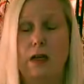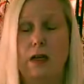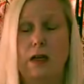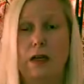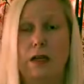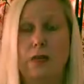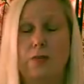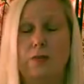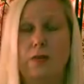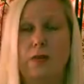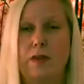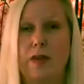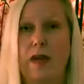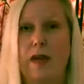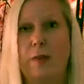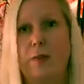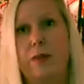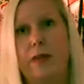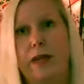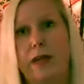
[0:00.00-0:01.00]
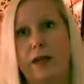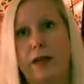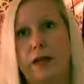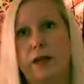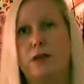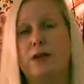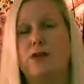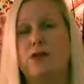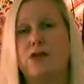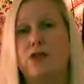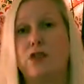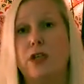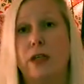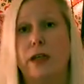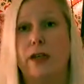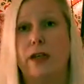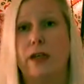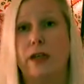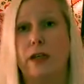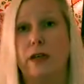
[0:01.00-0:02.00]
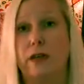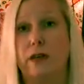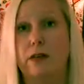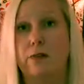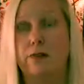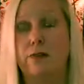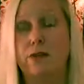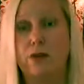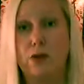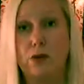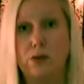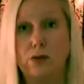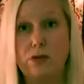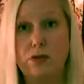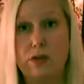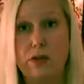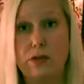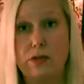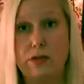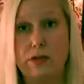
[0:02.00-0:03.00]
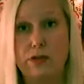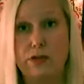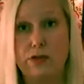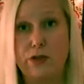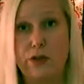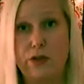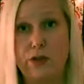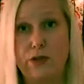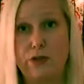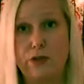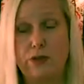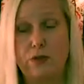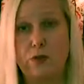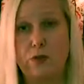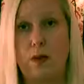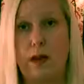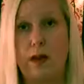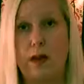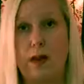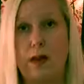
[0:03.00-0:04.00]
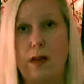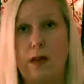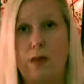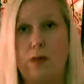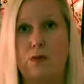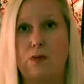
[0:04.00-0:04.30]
I plan on sharing those on this channel as well,